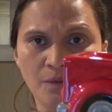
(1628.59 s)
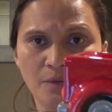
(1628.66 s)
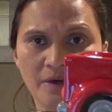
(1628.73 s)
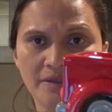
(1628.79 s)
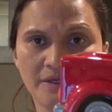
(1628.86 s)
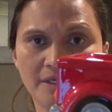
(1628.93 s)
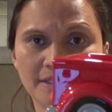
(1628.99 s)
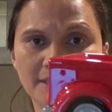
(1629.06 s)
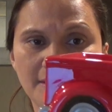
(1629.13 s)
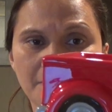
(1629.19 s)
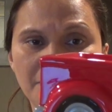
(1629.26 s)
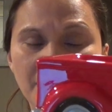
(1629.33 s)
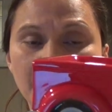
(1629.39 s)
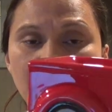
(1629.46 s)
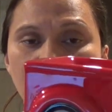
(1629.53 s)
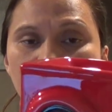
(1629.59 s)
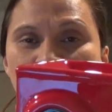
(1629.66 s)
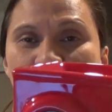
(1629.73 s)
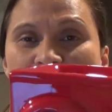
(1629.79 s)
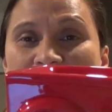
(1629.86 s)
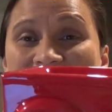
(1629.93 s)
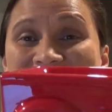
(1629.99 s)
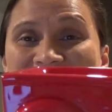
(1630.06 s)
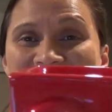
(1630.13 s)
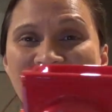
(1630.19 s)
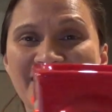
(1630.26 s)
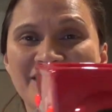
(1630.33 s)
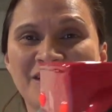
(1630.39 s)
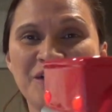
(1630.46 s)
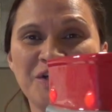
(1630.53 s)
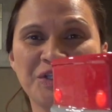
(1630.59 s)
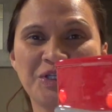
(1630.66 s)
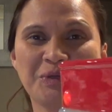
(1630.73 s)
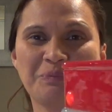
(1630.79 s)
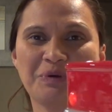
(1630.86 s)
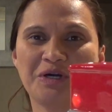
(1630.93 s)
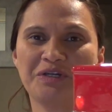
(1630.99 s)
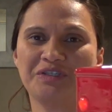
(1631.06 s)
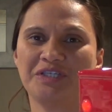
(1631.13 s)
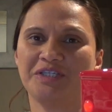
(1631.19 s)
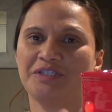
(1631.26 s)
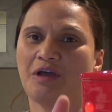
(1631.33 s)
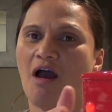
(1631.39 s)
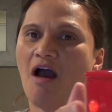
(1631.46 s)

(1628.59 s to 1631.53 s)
whether it's something that you would like to purchase.